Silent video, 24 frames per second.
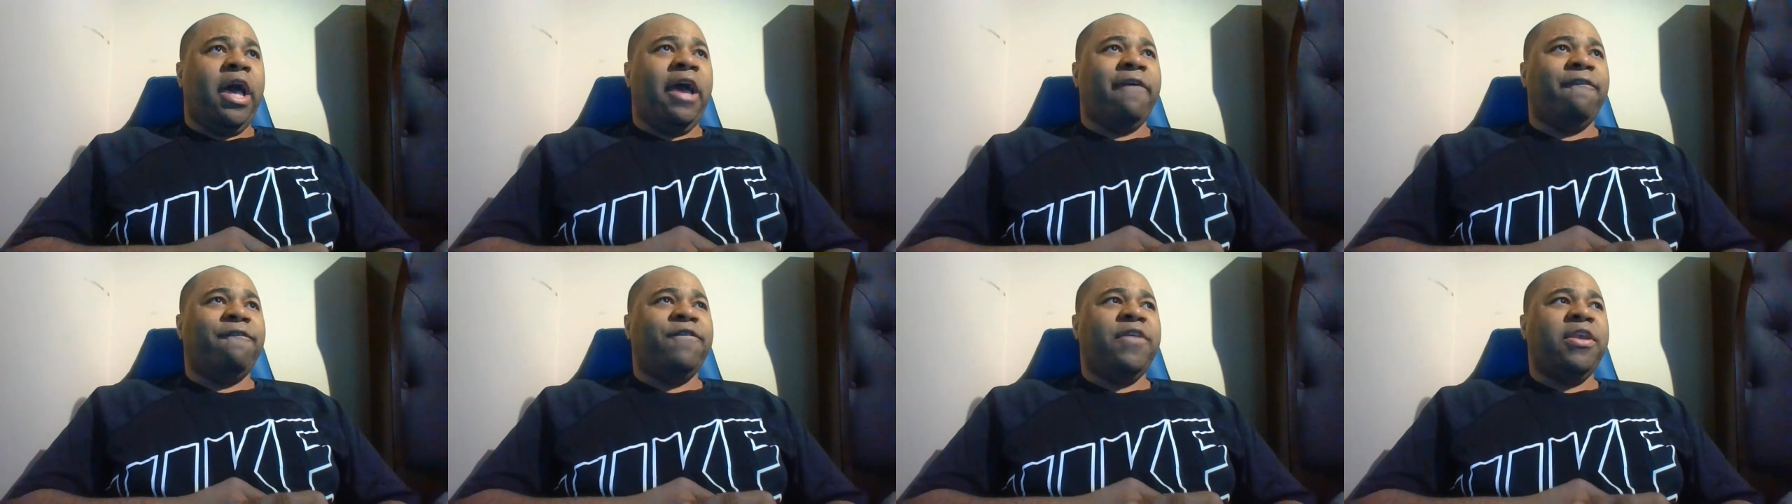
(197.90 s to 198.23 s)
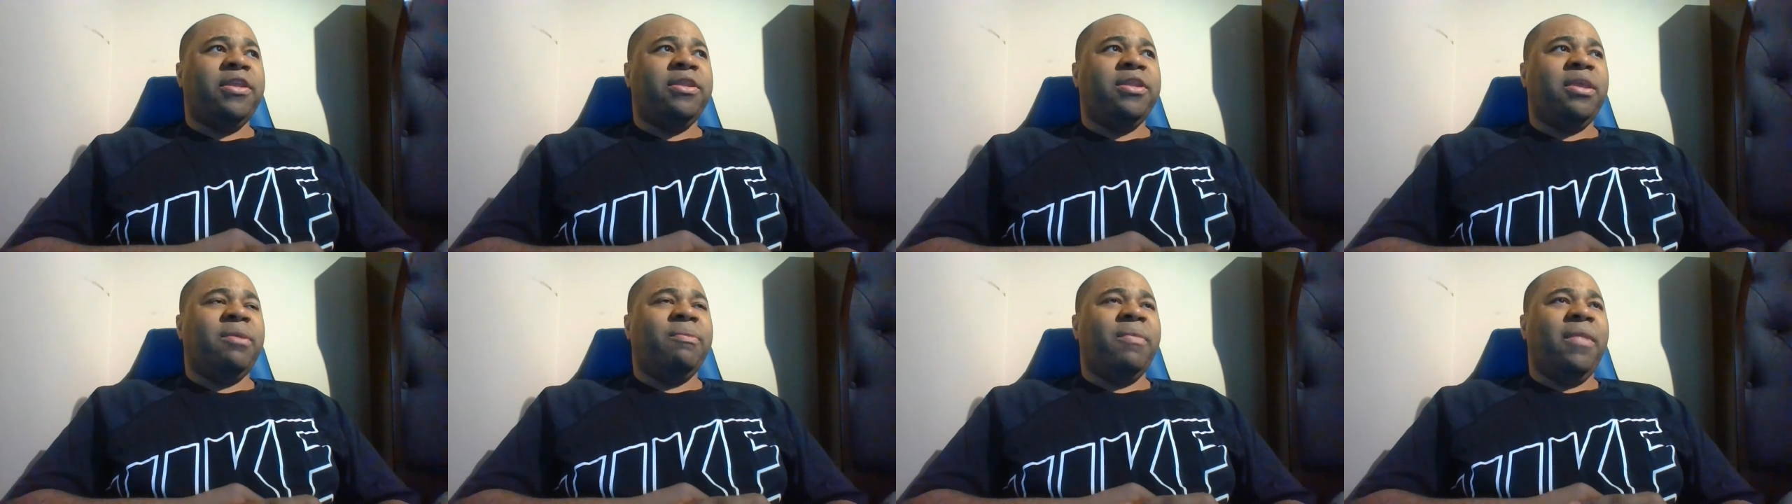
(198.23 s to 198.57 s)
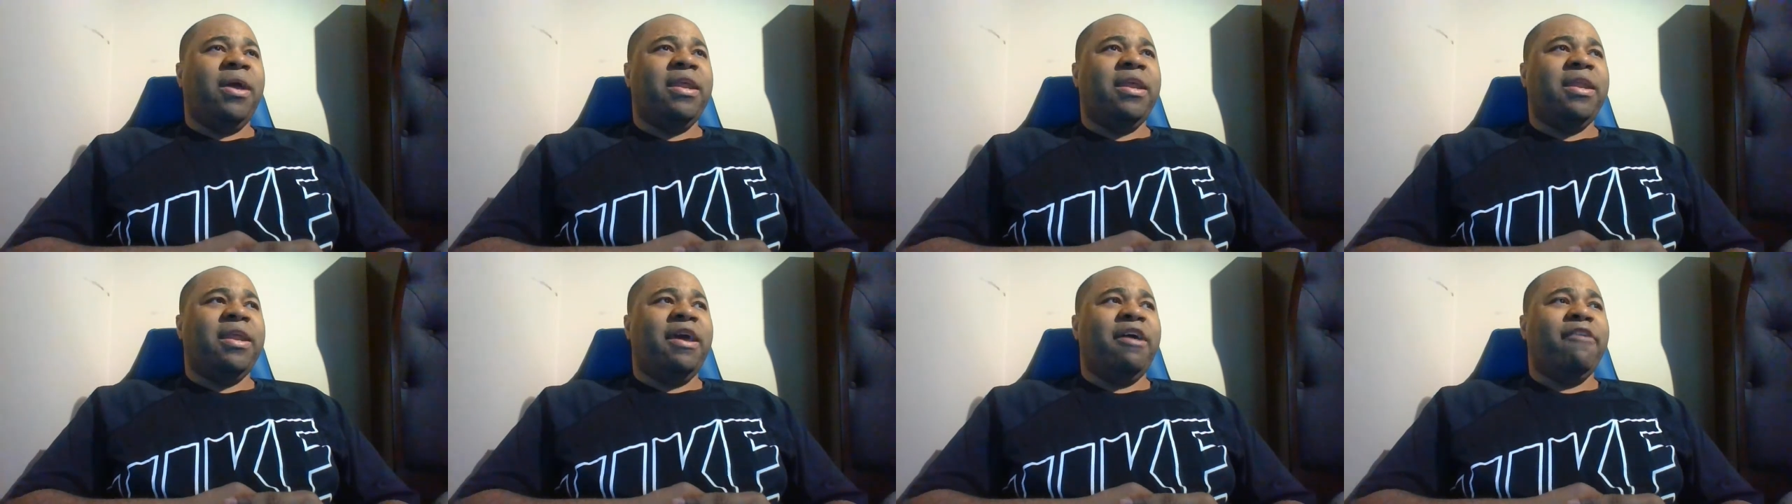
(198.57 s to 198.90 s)
I think they
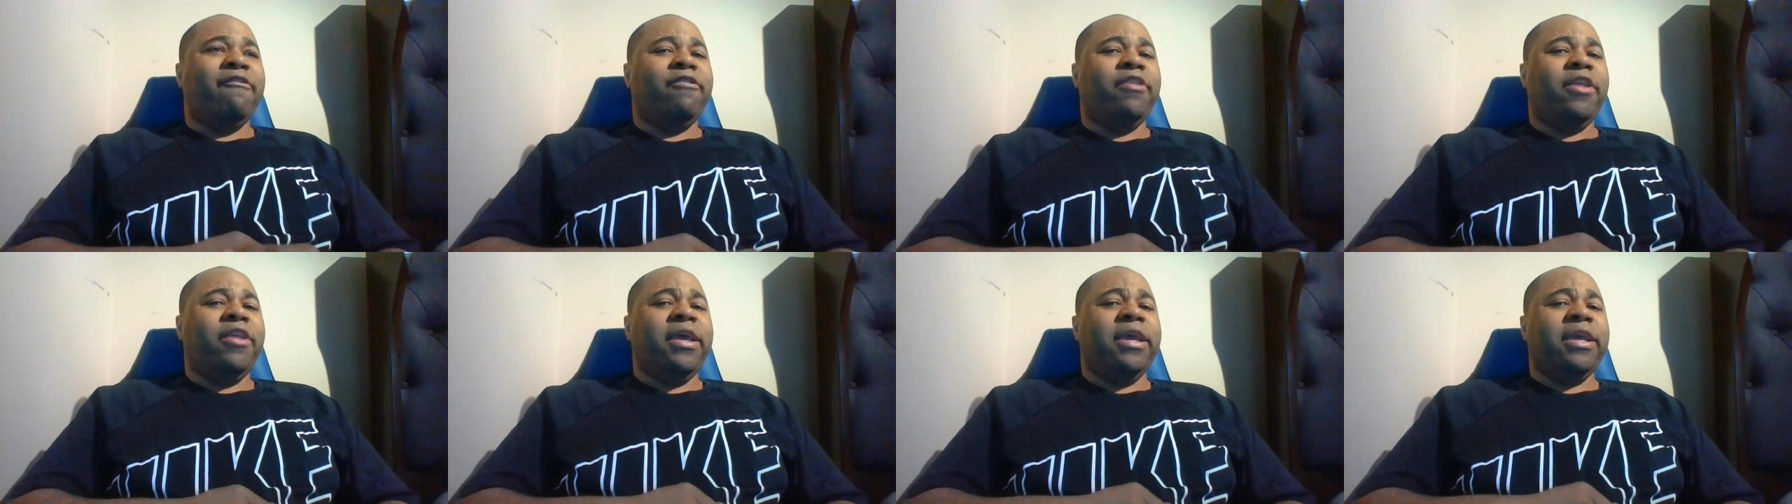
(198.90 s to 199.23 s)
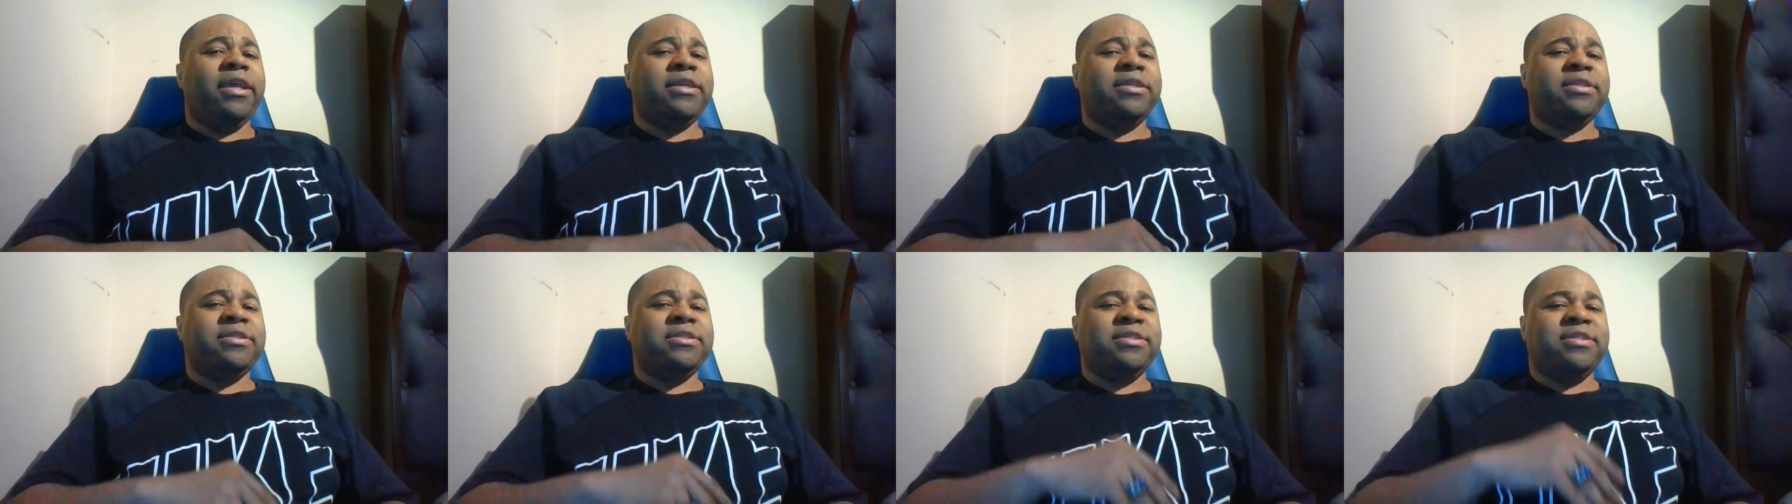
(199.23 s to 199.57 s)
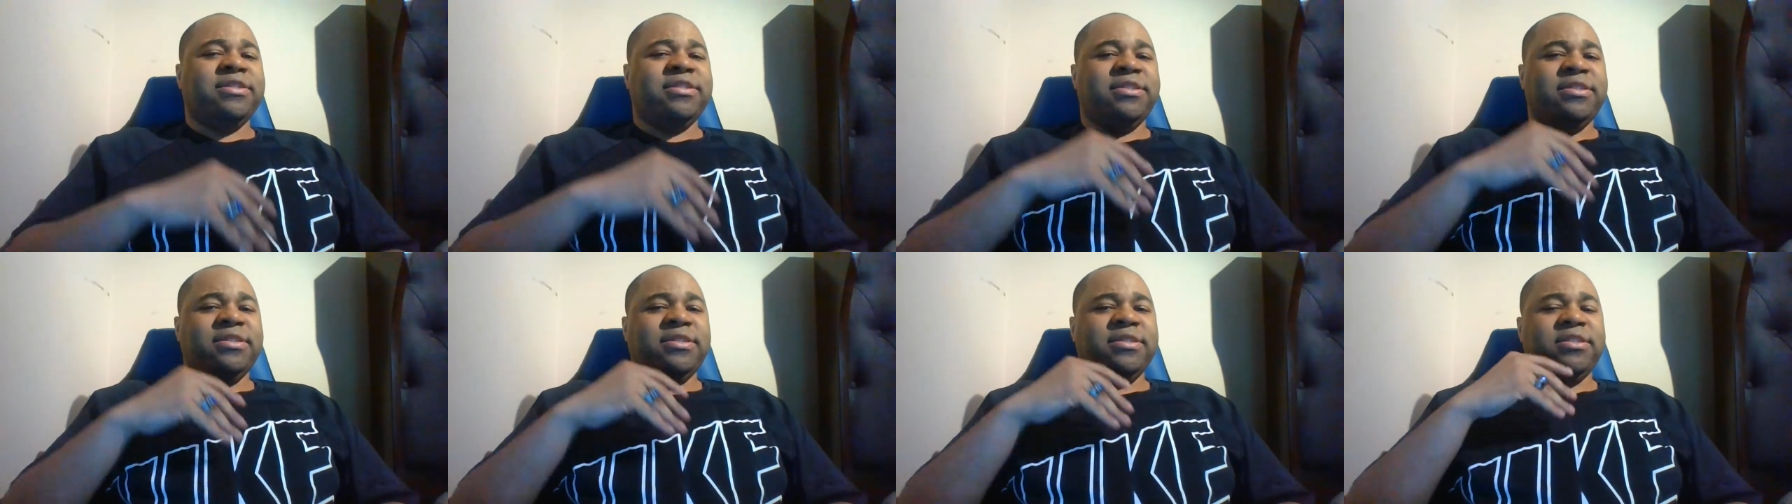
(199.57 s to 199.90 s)
might have, like,
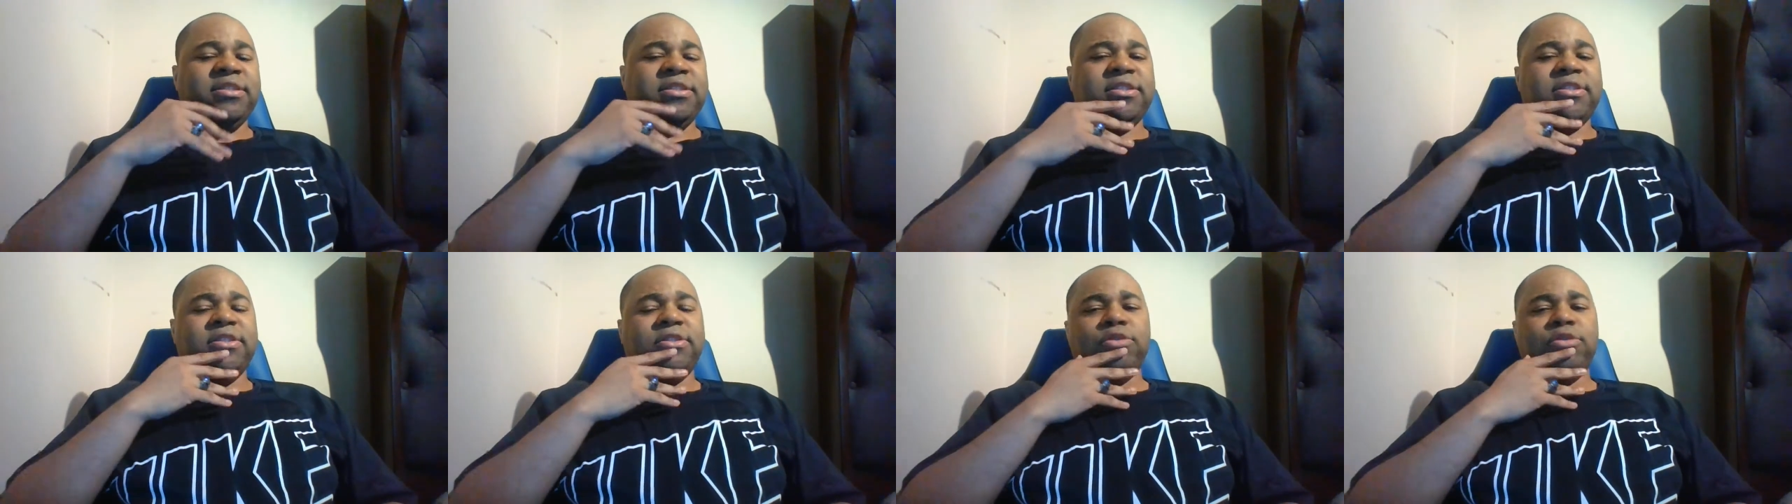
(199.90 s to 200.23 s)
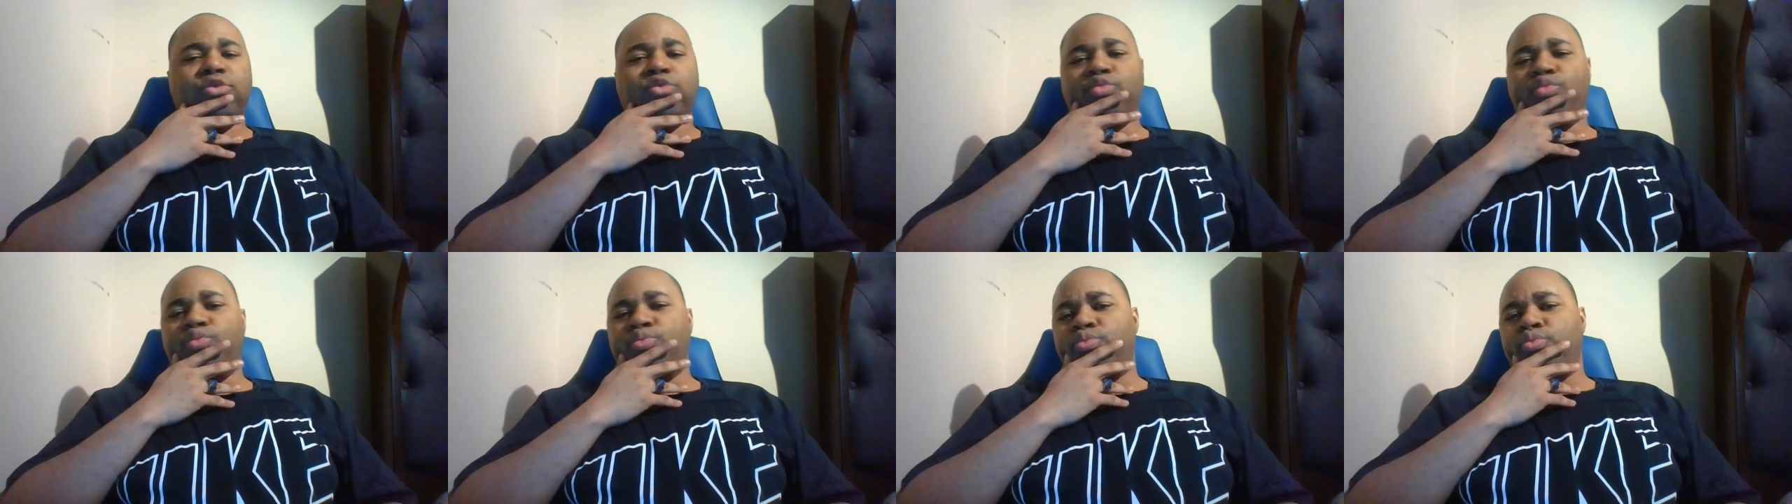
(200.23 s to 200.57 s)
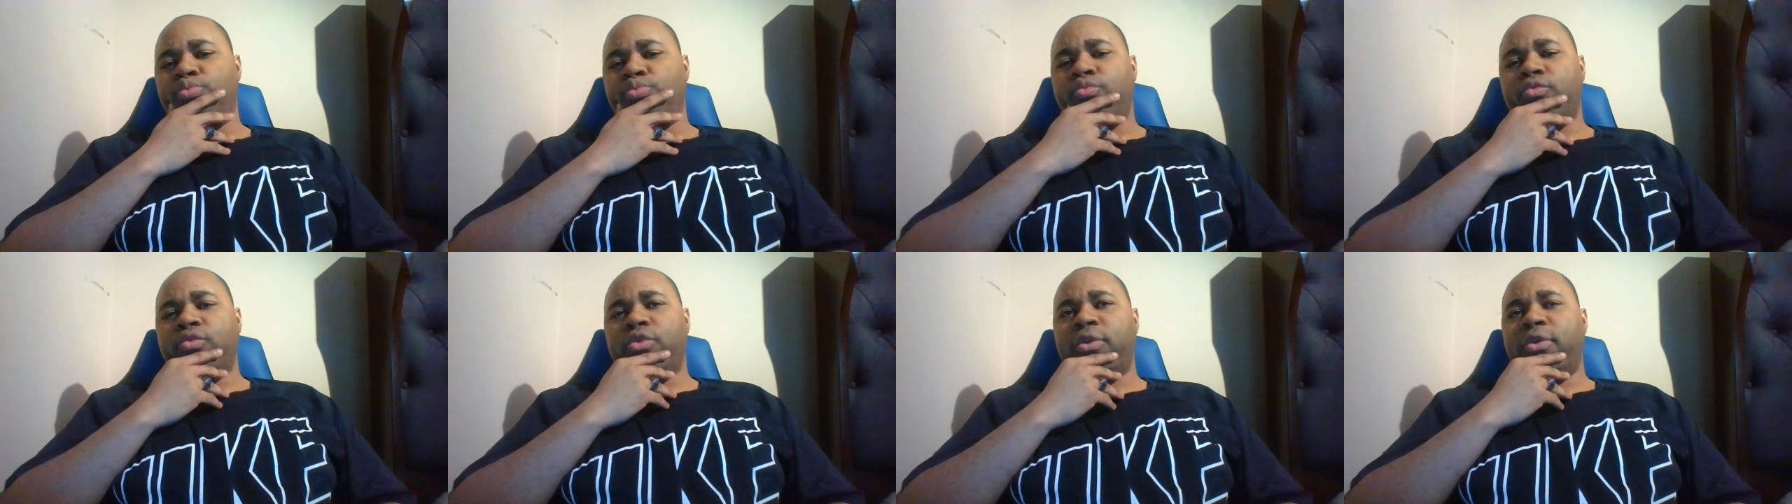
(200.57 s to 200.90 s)

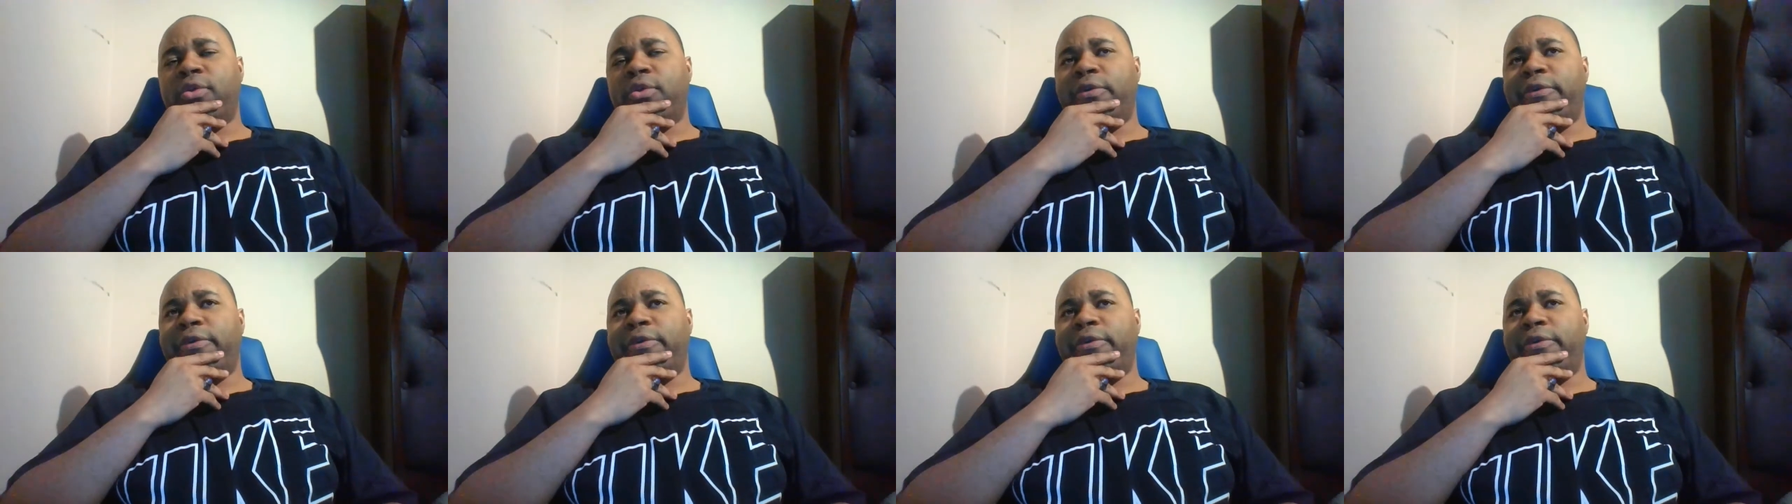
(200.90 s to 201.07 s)
hmm,